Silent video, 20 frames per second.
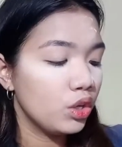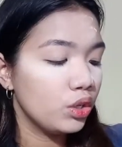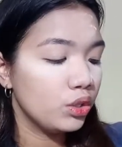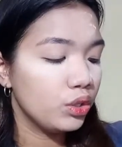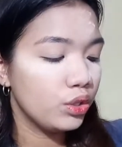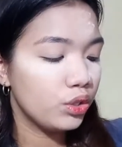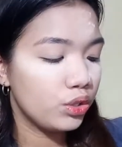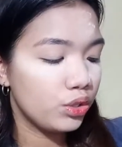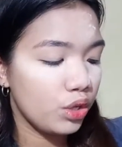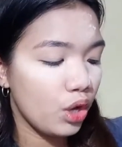
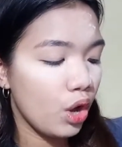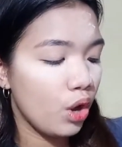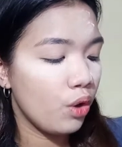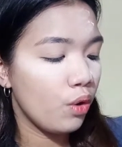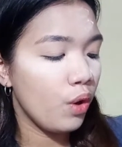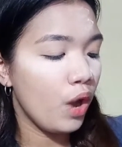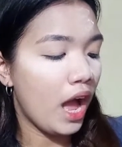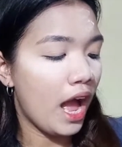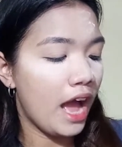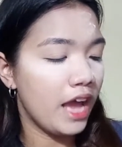
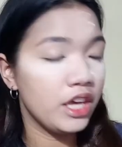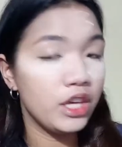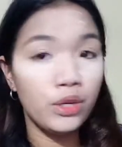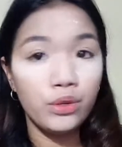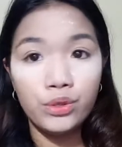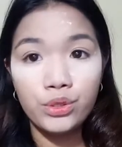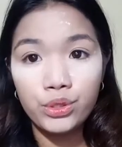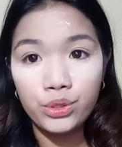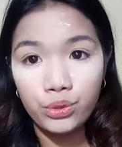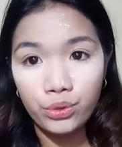So I
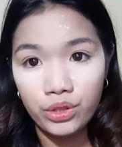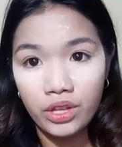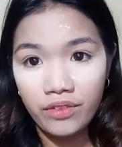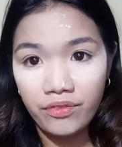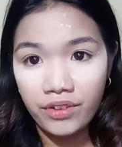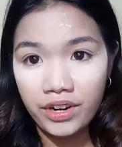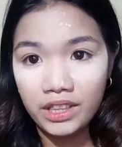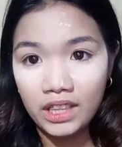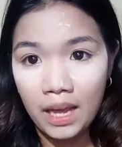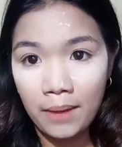use two
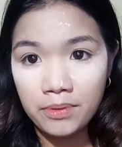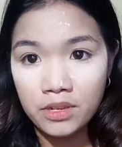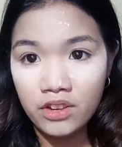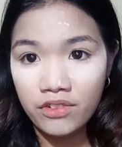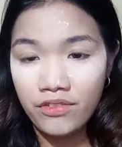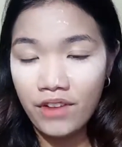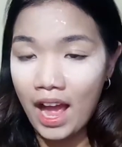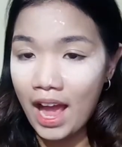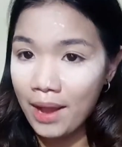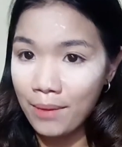different types of
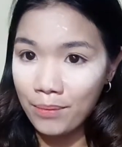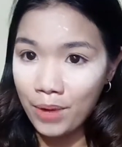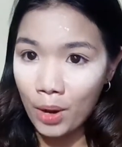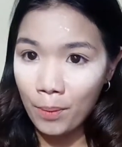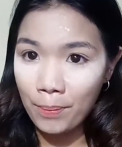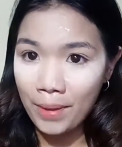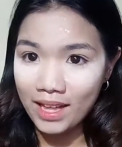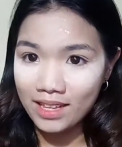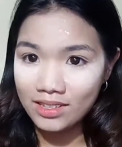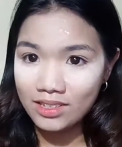eyebrow
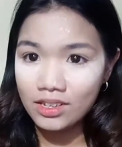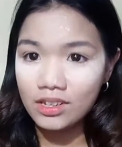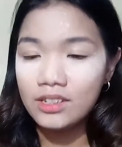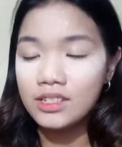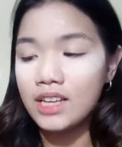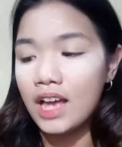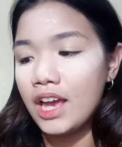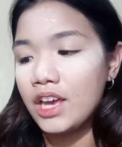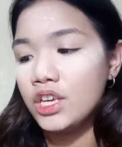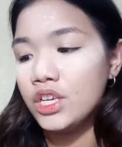pencils.
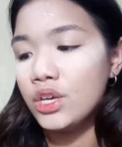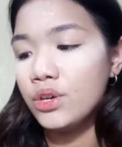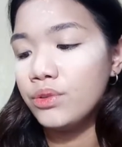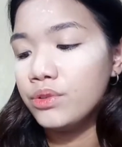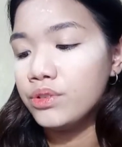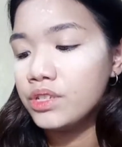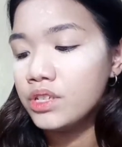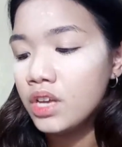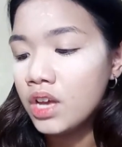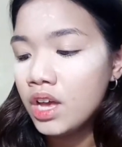I
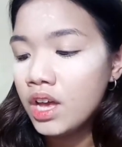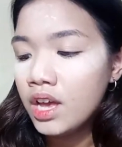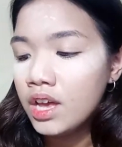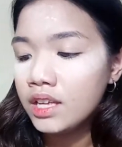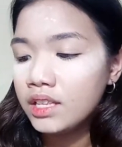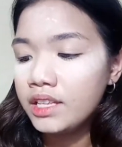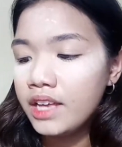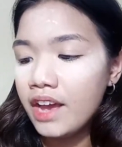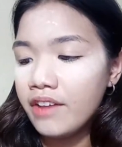use the